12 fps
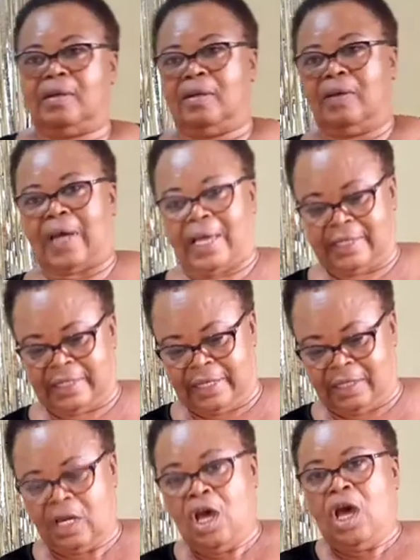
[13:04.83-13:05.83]
You can see it.
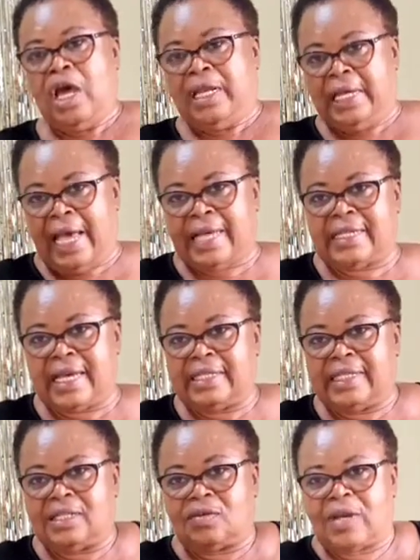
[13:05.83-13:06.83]
The essence
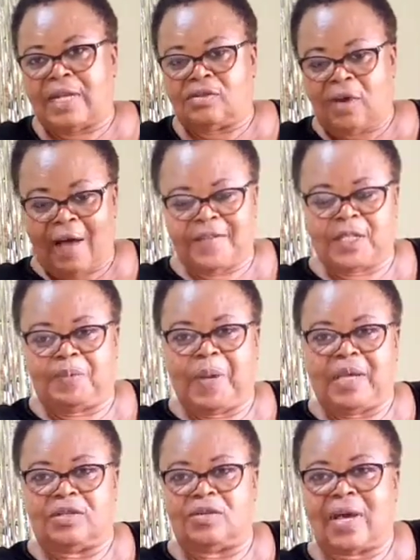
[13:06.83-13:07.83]
is so that you have
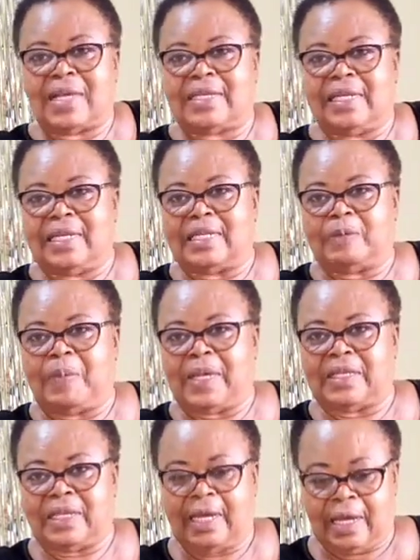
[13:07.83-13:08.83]
space. You can see the
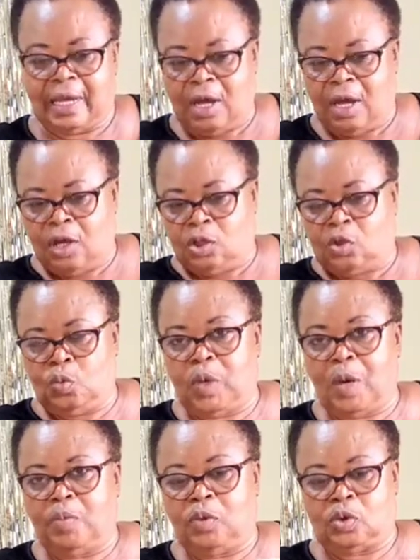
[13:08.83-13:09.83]
space here to be
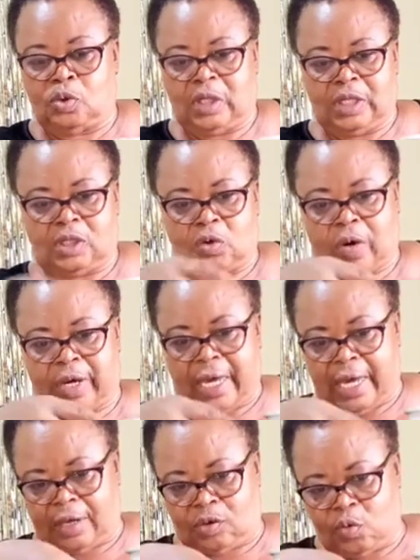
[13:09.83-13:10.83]
able to, this is your
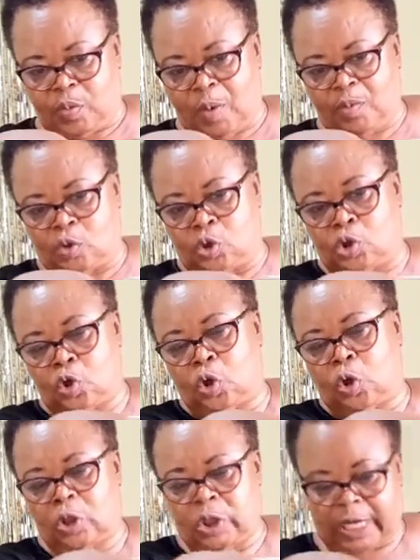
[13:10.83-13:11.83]
cake, to be able to
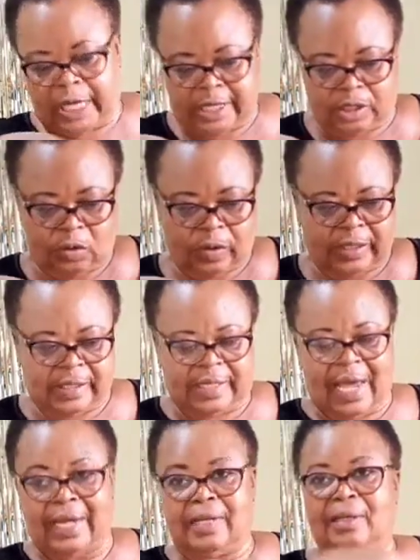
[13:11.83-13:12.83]
showcase your
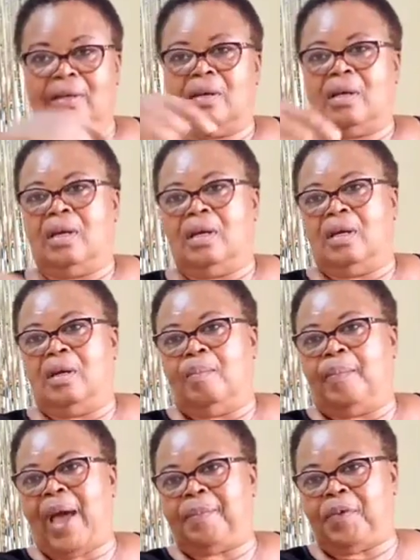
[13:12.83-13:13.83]
design,
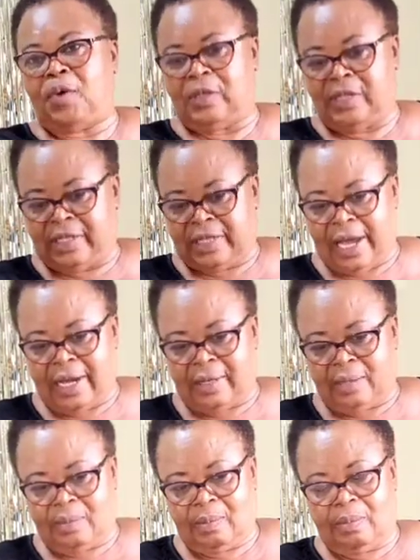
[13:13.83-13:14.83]
pipe your design,
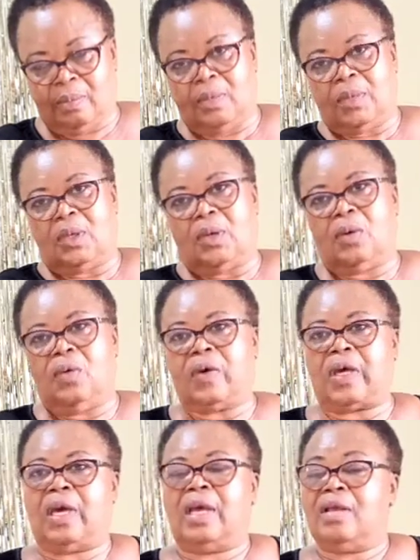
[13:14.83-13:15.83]

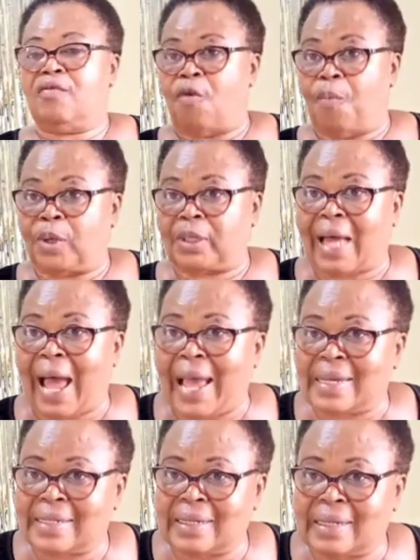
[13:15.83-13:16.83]
okay, for butter
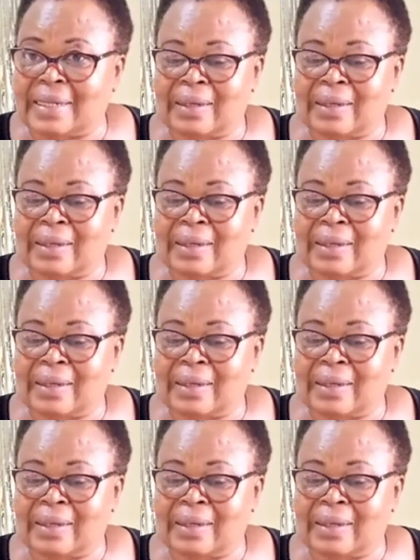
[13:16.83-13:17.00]
icing.